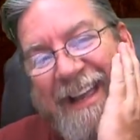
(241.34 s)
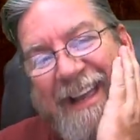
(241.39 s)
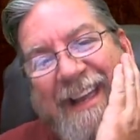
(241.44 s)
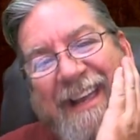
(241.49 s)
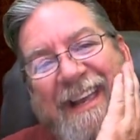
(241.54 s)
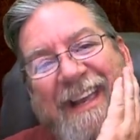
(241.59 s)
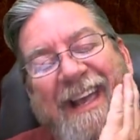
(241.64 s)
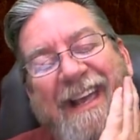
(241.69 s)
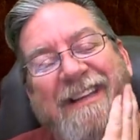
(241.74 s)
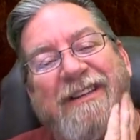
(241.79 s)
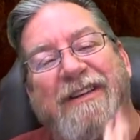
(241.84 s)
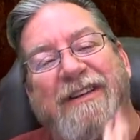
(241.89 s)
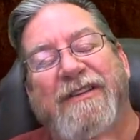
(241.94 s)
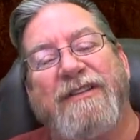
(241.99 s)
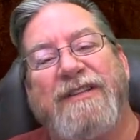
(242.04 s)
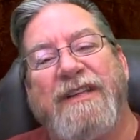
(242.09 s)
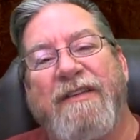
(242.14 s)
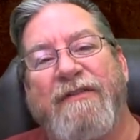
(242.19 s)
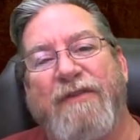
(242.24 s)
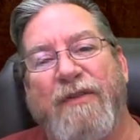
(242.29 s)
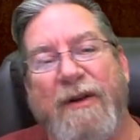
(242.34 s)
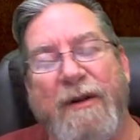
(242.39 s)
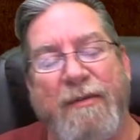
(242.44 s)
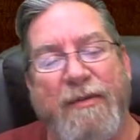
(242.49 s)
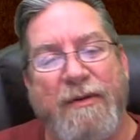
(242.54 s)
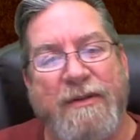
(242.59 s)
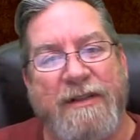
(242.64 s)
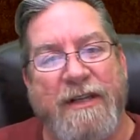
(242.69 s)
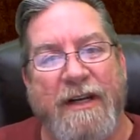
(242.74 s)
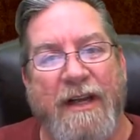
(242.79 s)
Yeah, so you'll save
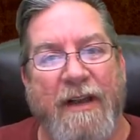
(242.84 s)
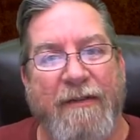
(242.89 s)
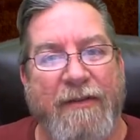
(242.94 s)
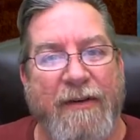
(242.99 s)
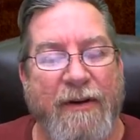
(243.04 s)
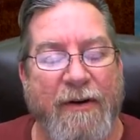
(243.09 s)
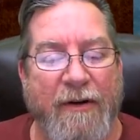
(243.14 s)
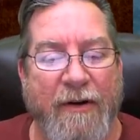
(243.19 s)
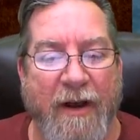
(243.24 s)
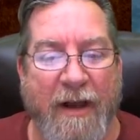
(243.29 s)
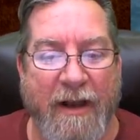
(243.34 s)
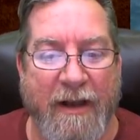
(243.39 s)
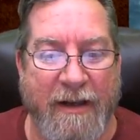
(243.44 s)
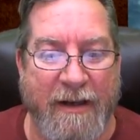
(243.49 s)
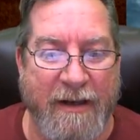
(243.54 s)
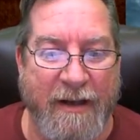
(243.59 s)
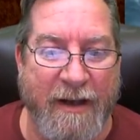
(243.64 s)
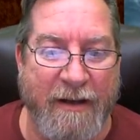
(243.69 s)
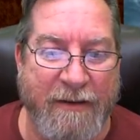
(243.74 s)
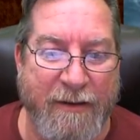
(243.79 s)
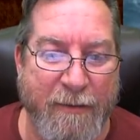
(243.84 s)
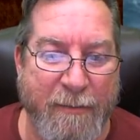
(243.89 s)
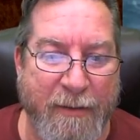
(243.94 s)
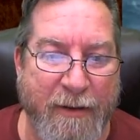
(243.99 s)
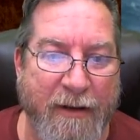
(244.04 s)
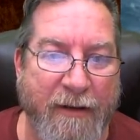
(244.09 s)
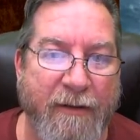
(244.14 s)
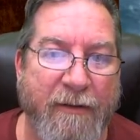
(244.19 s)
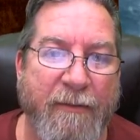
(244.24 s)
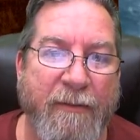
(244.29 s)
20% off your on your
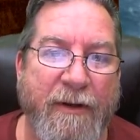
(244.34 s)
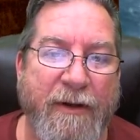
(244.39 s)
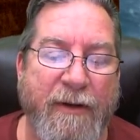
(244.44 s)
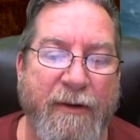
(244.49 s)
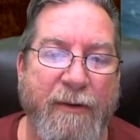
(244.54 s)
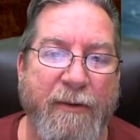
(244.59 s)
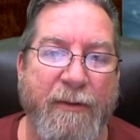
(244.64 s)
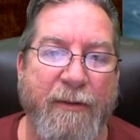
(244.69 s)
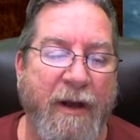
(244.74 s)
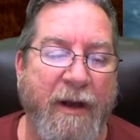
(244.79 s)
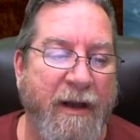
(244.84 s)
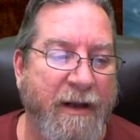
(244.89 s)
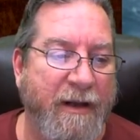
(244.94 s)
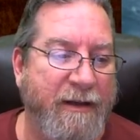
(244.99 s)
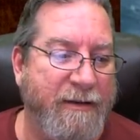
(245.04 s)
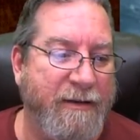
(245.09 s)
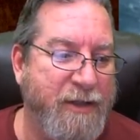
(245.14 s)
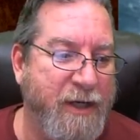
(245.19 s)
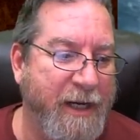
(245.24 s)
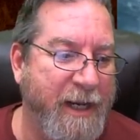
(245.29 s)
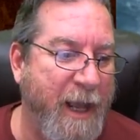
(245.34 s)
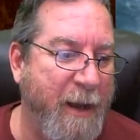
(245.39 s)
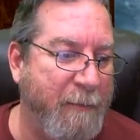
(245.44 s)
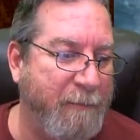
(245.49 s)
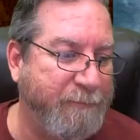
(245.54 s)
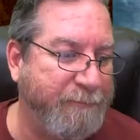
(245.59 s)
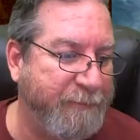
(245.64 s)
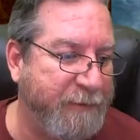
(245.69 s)
bill when you check out.